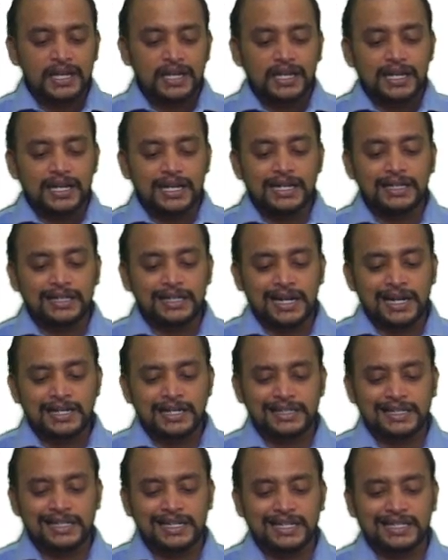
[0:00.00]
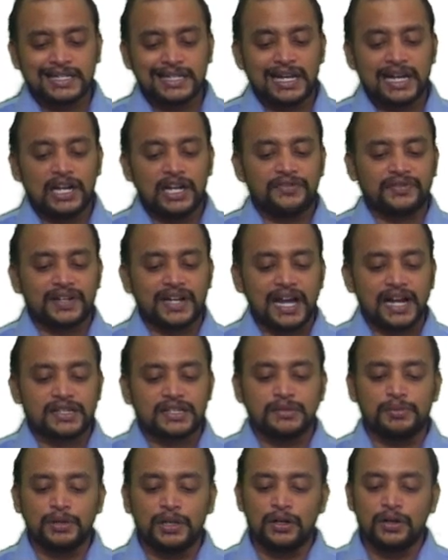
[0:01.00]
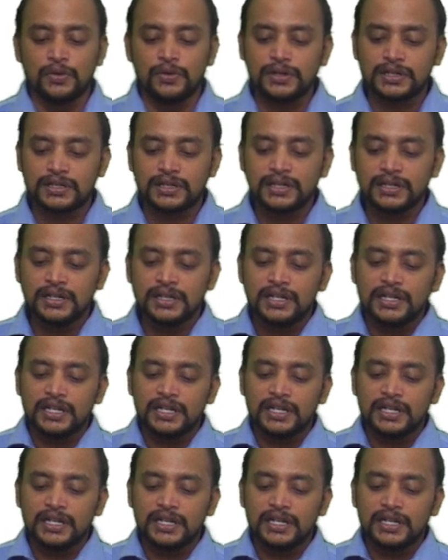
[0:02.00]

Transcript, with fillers: Intrastate sale of taxable goods,